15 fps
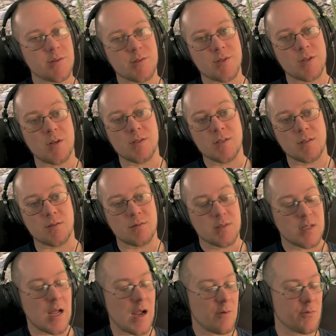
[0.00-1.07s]
there's also,
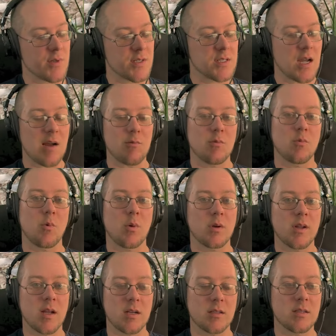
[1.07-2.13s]
it's a high risk, high
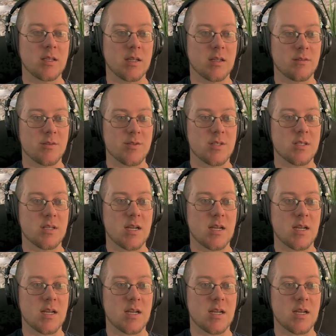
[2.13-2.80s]
reward kind of thing. There's